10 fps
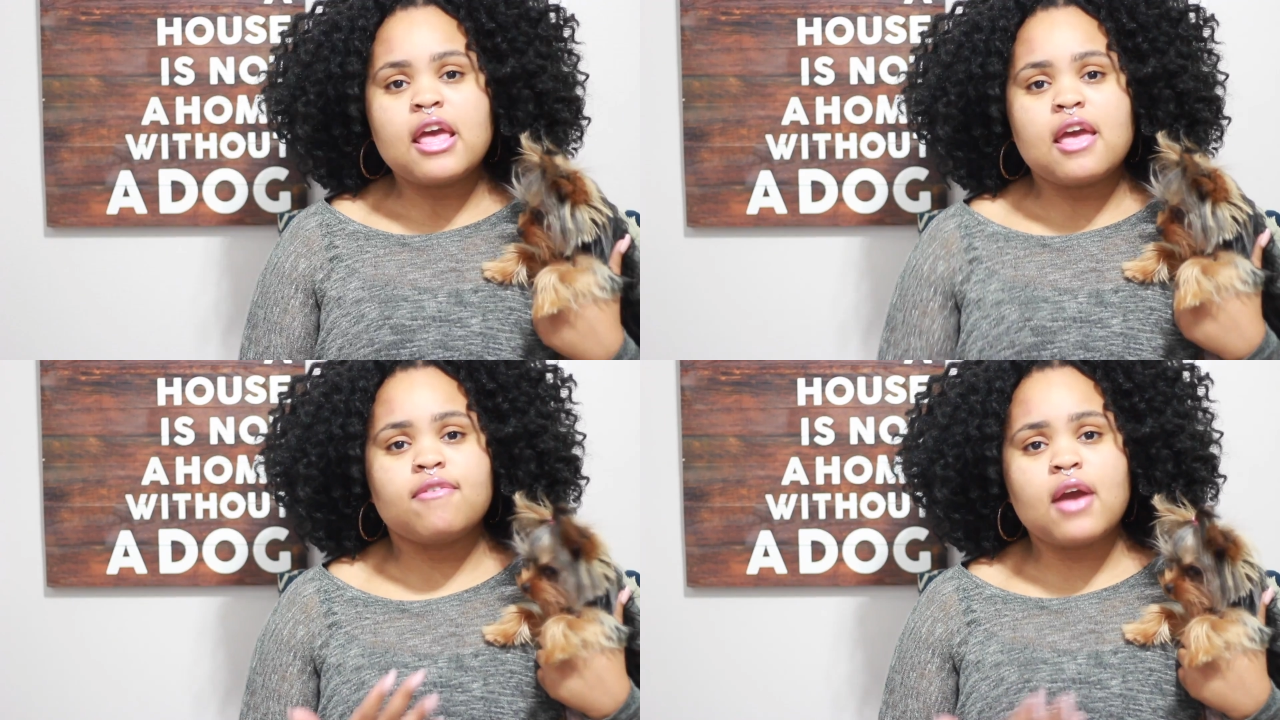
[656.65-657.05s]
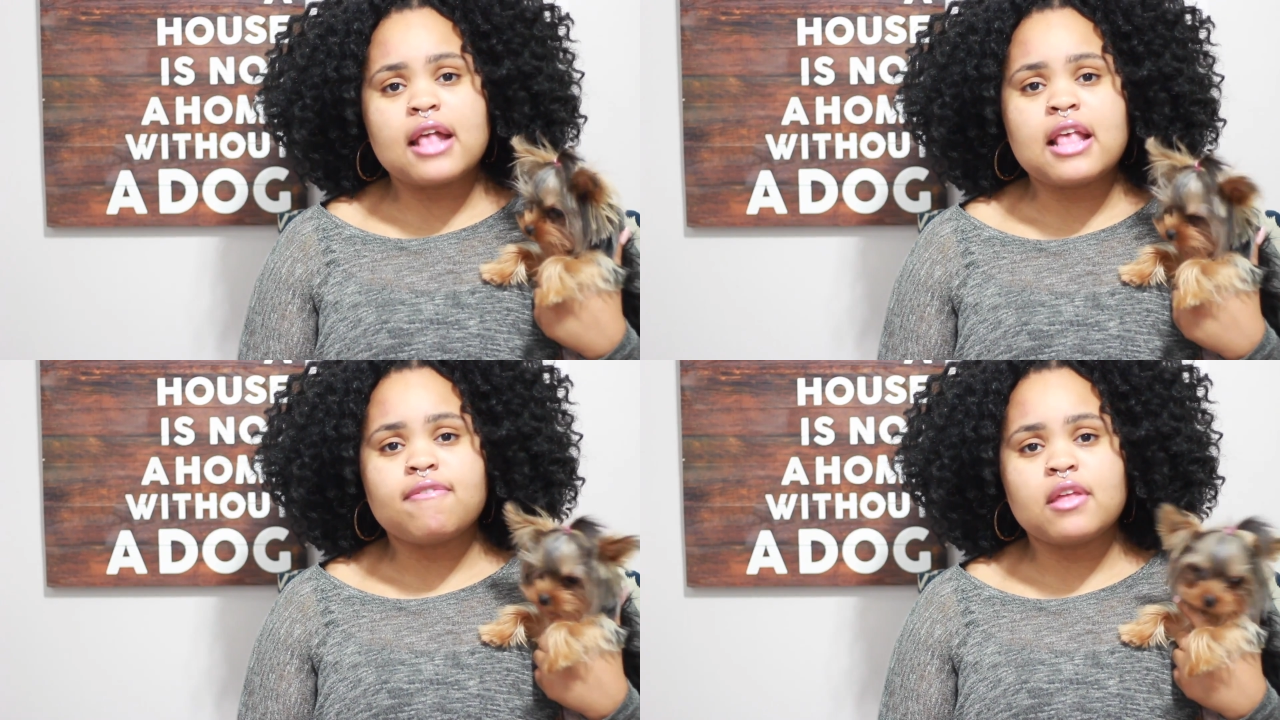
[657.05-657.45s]
If you
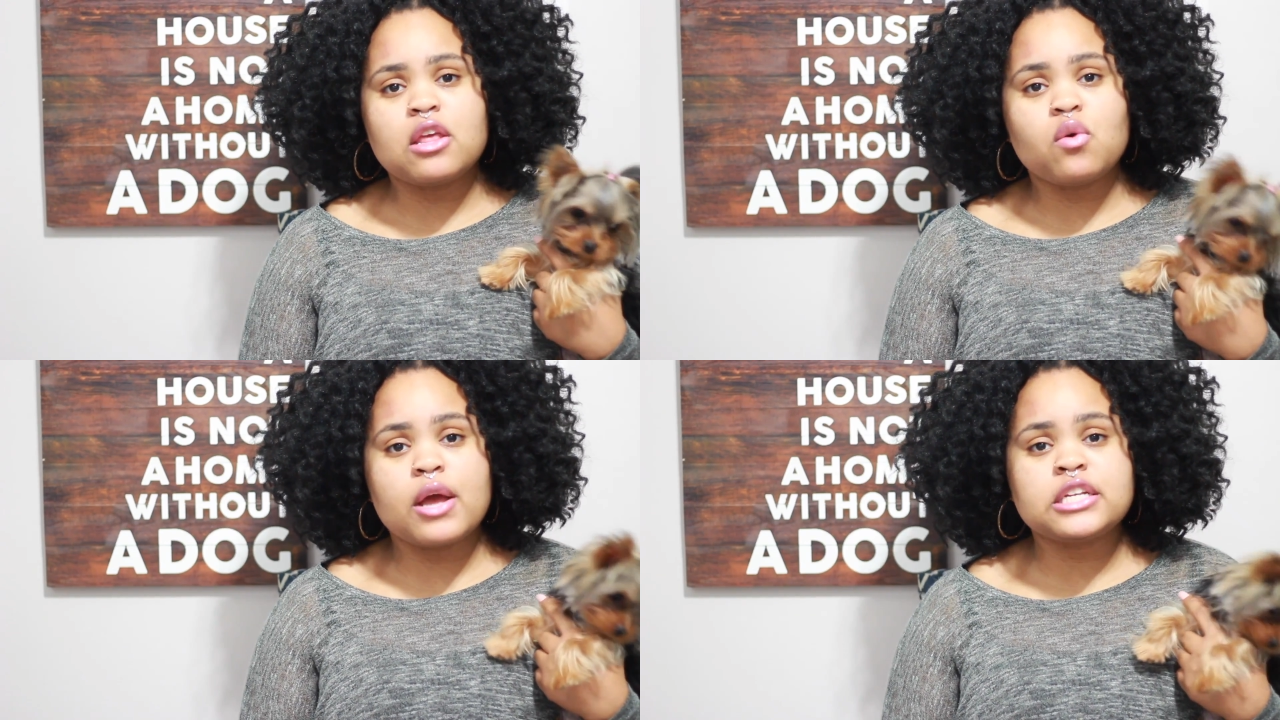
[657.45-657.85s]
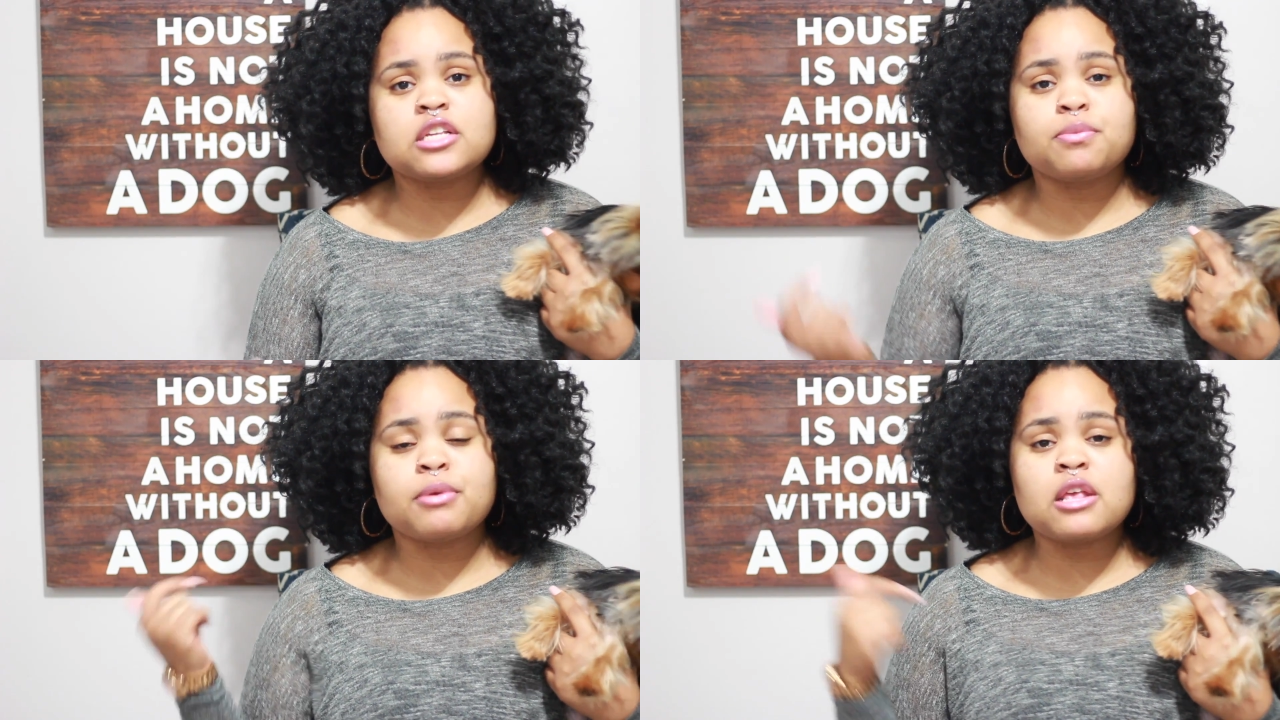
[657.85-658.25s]
guys have any
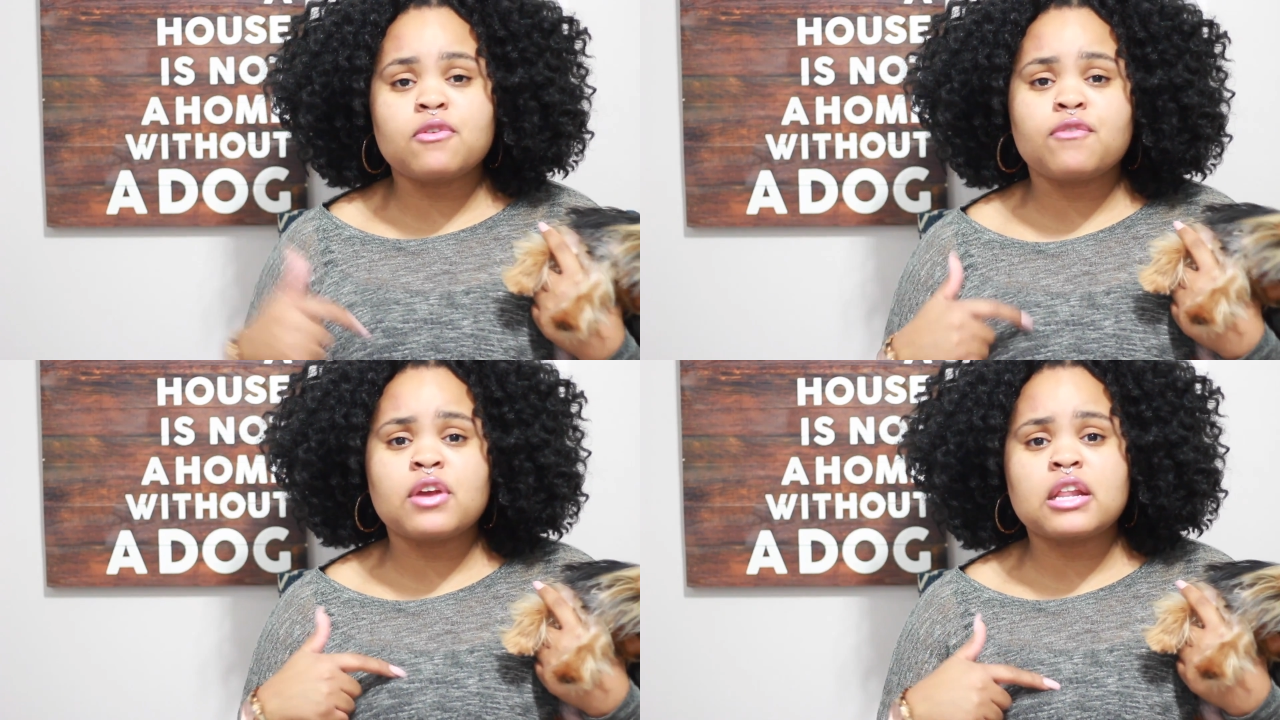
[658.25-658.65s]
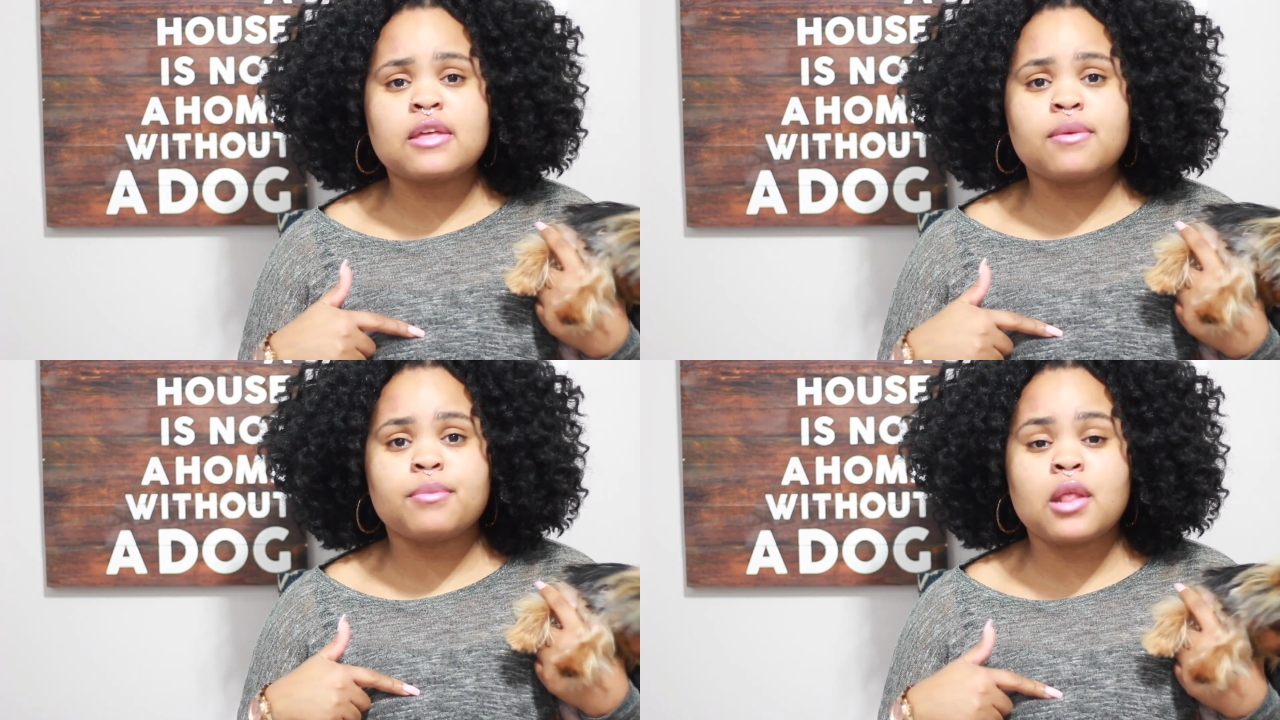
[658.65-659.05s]
questions, please feel free to
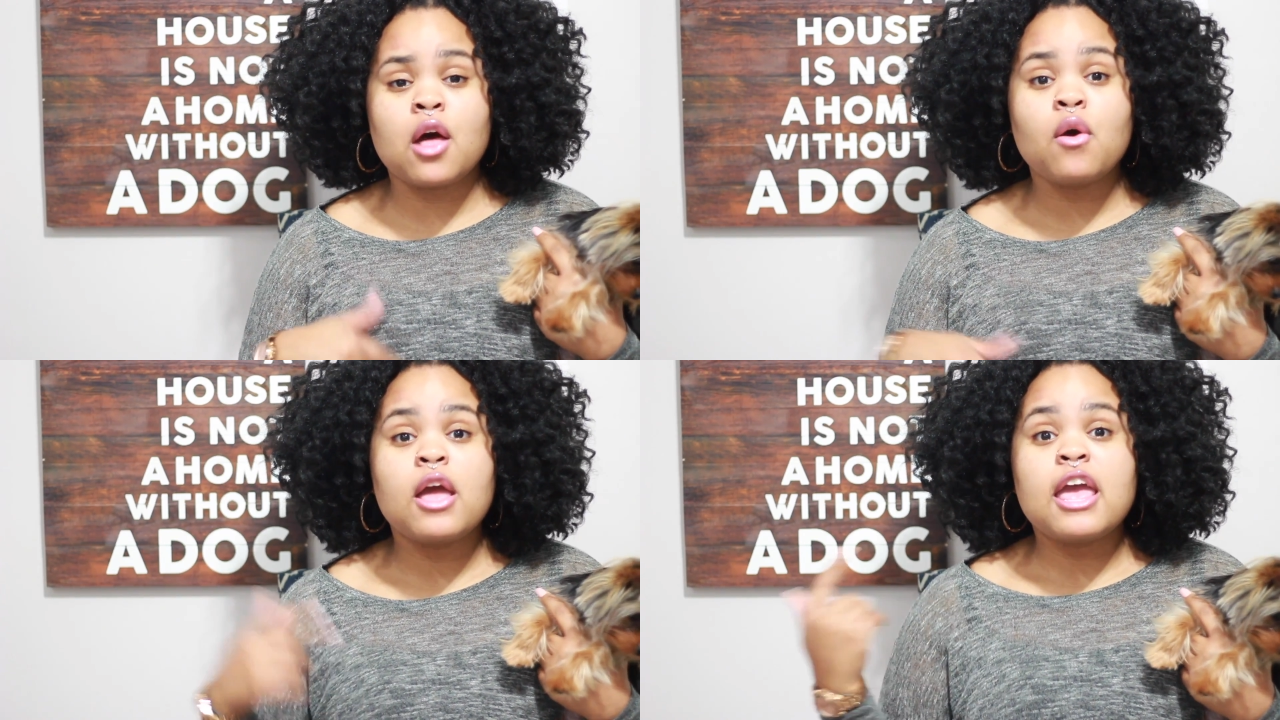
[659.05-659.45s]
leave them below.